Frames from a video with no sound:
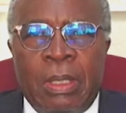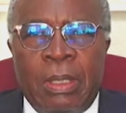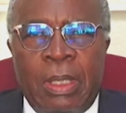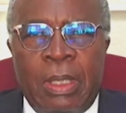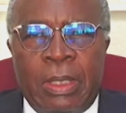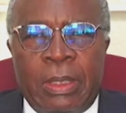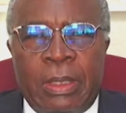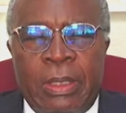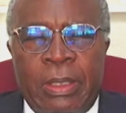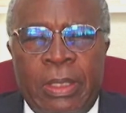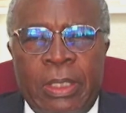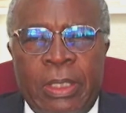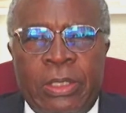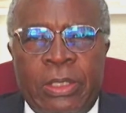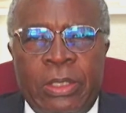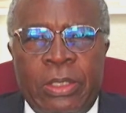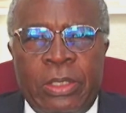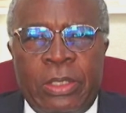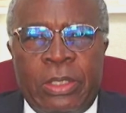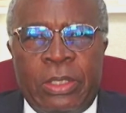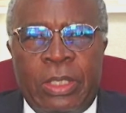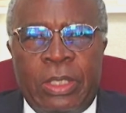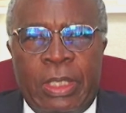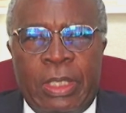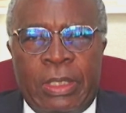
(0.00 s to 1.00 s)
that debt
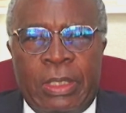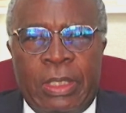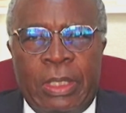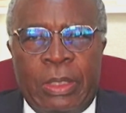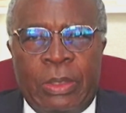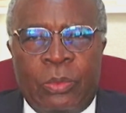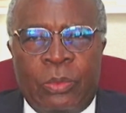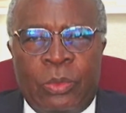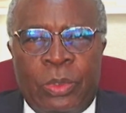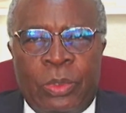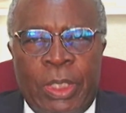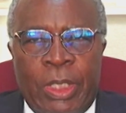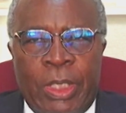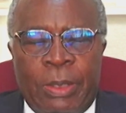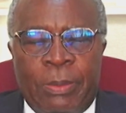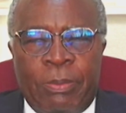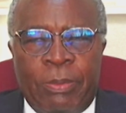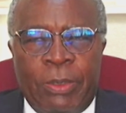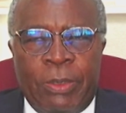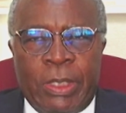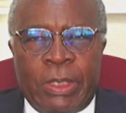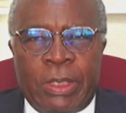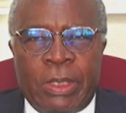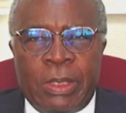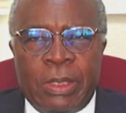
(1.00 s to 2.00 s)
restructuring will
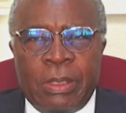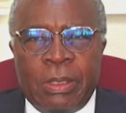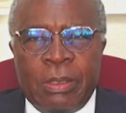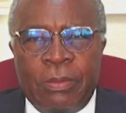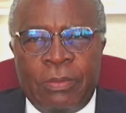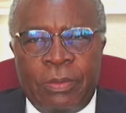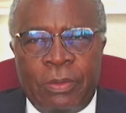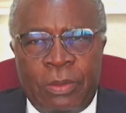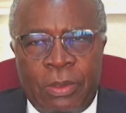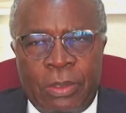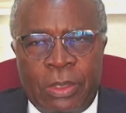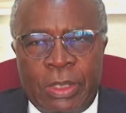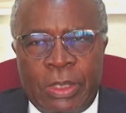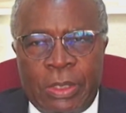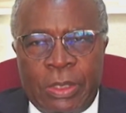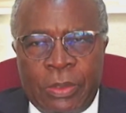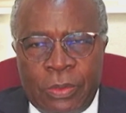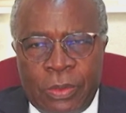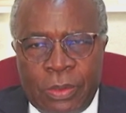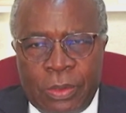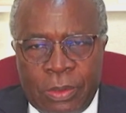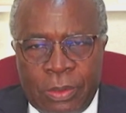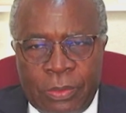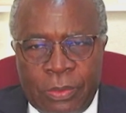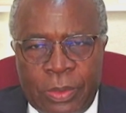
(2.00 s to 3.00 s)
take place, of
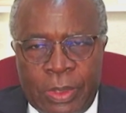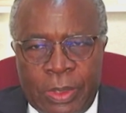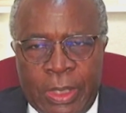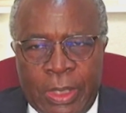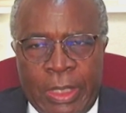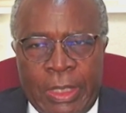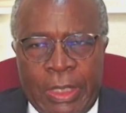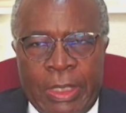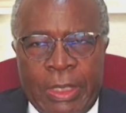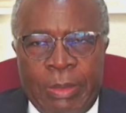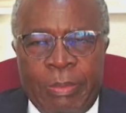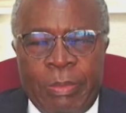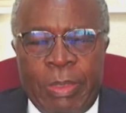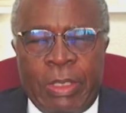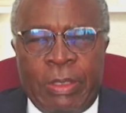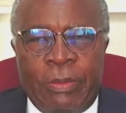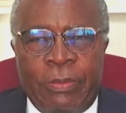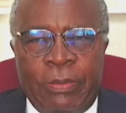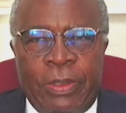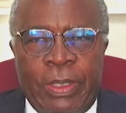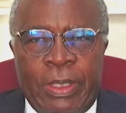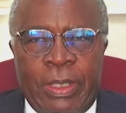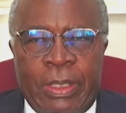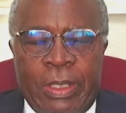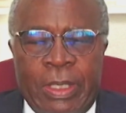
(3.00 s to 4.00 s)
course, with the agreement
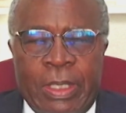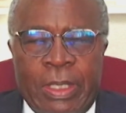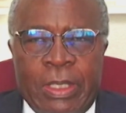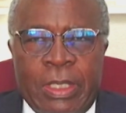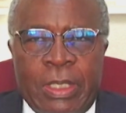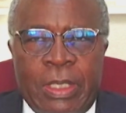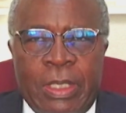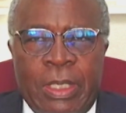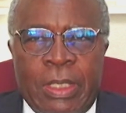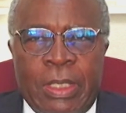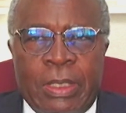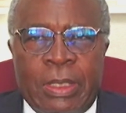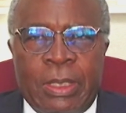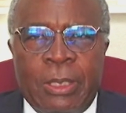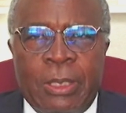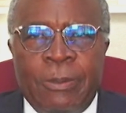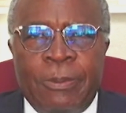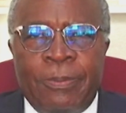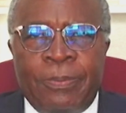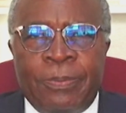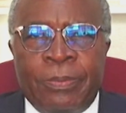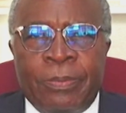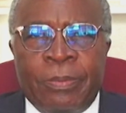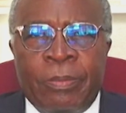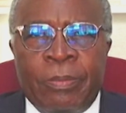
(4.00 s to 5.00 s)
of the creditors.
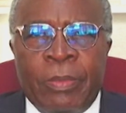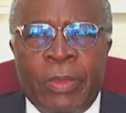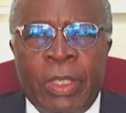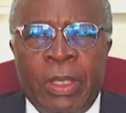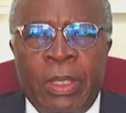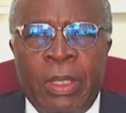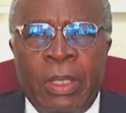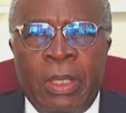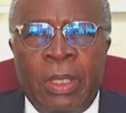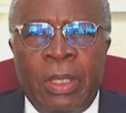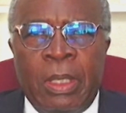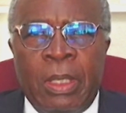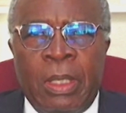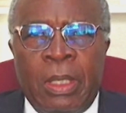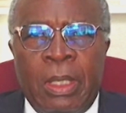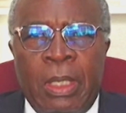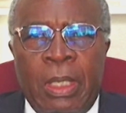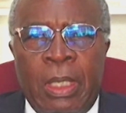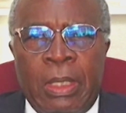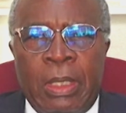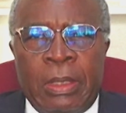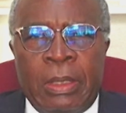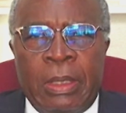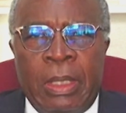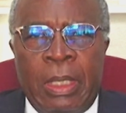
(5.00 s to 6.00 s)

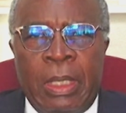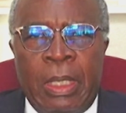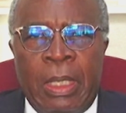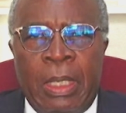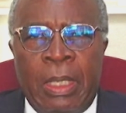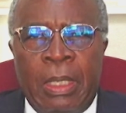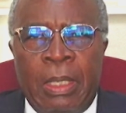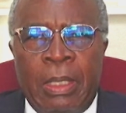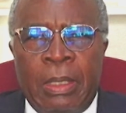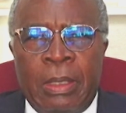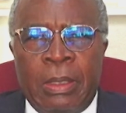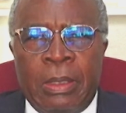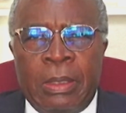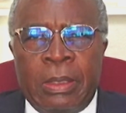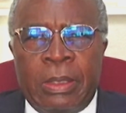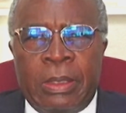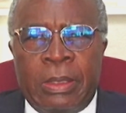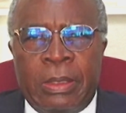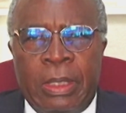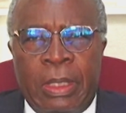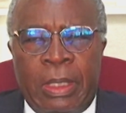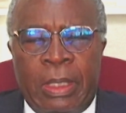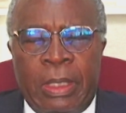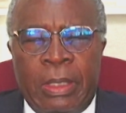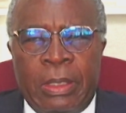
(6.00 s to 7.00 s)
And
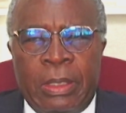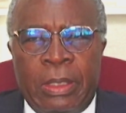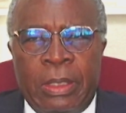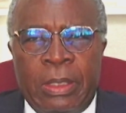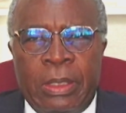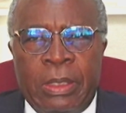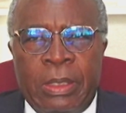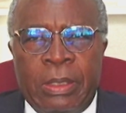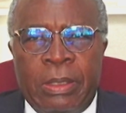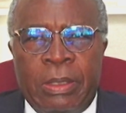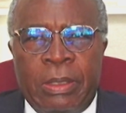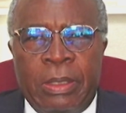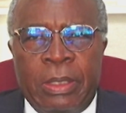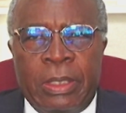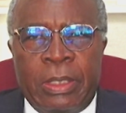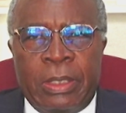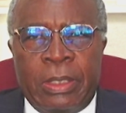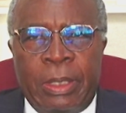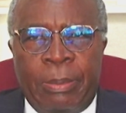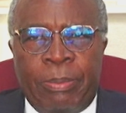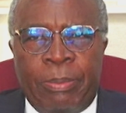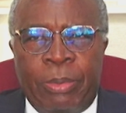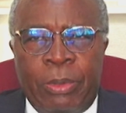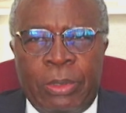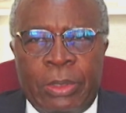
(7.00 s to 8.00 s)
secondly, the
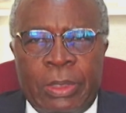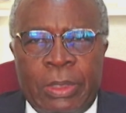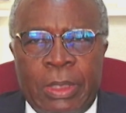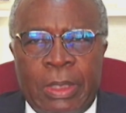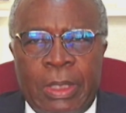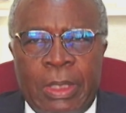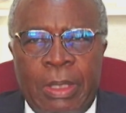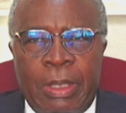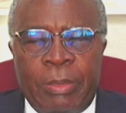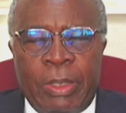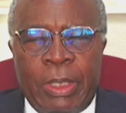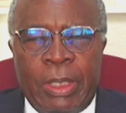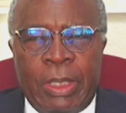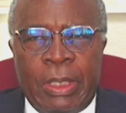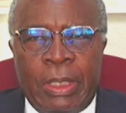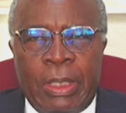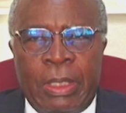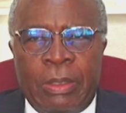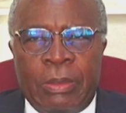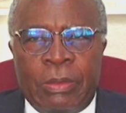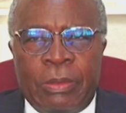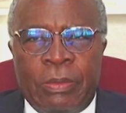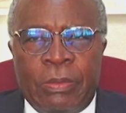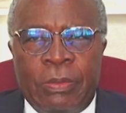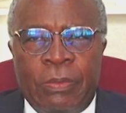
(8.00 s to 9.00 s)
support coming
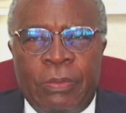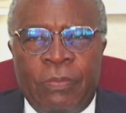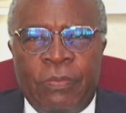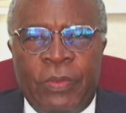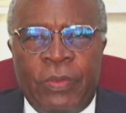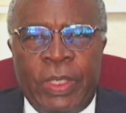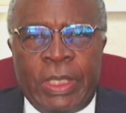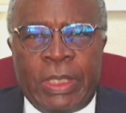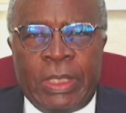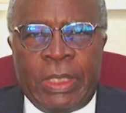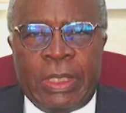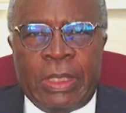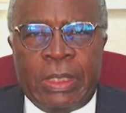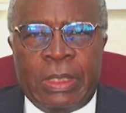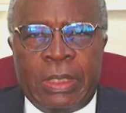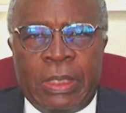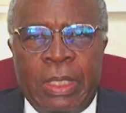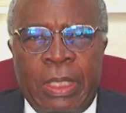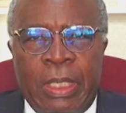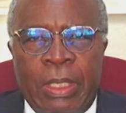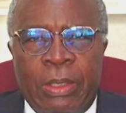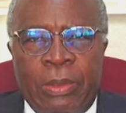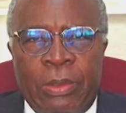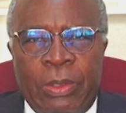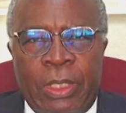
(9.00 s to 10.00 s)
around from
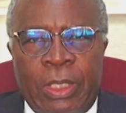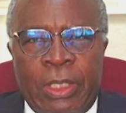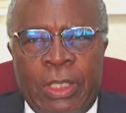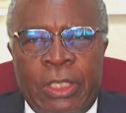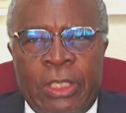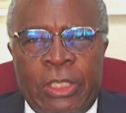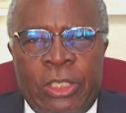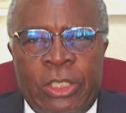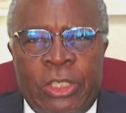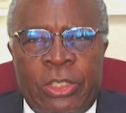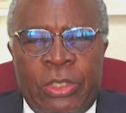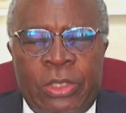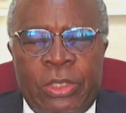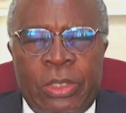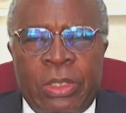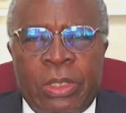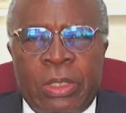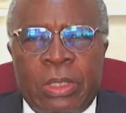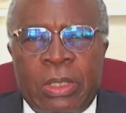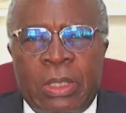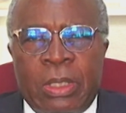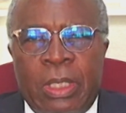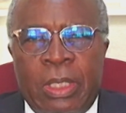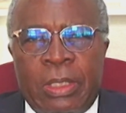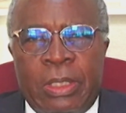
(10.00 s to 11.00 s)
various
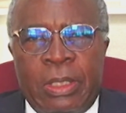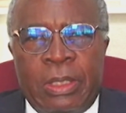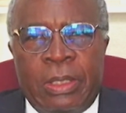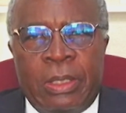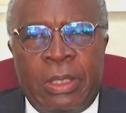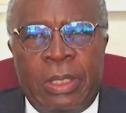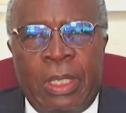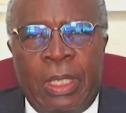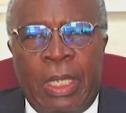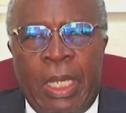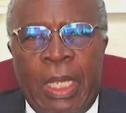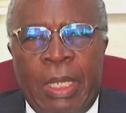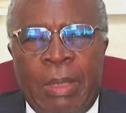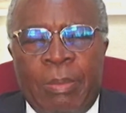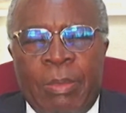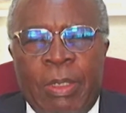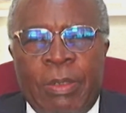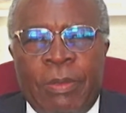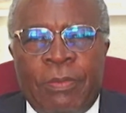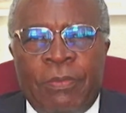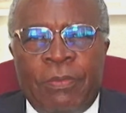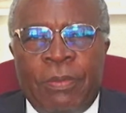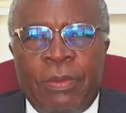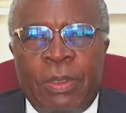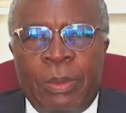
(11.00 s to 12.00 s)
organizations such as the
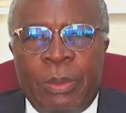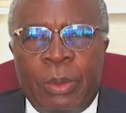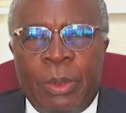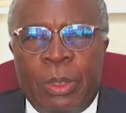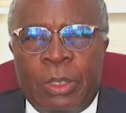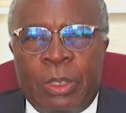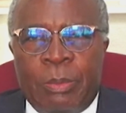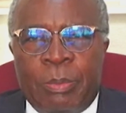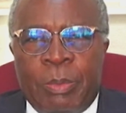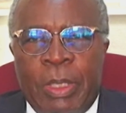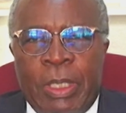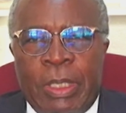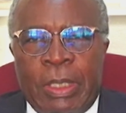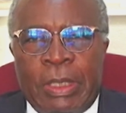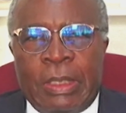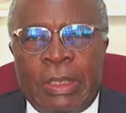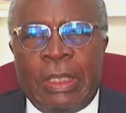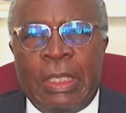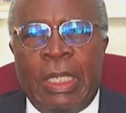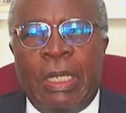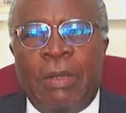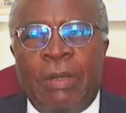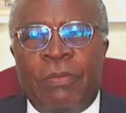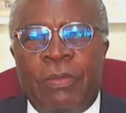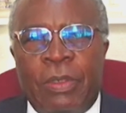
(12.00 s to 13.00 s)
IMF, the World
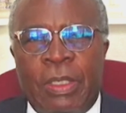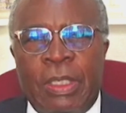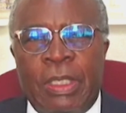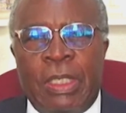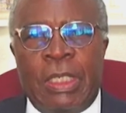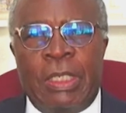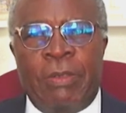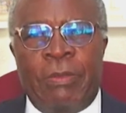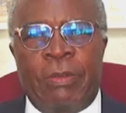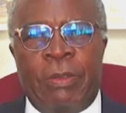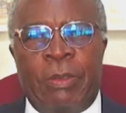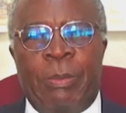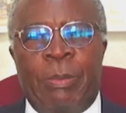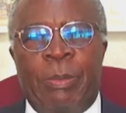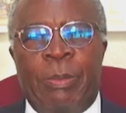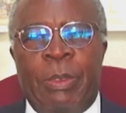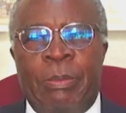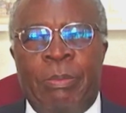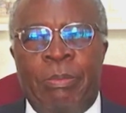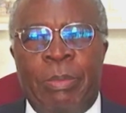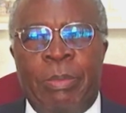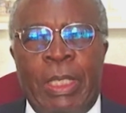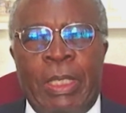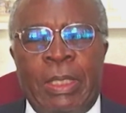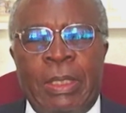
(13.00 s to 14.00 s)
Bank, African
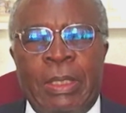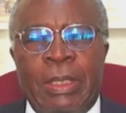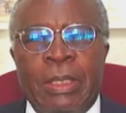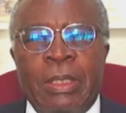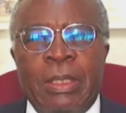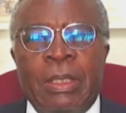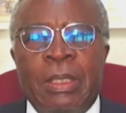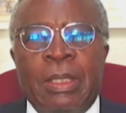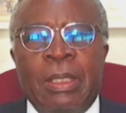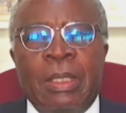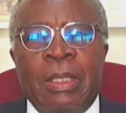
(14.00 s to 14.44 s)
Development Bank,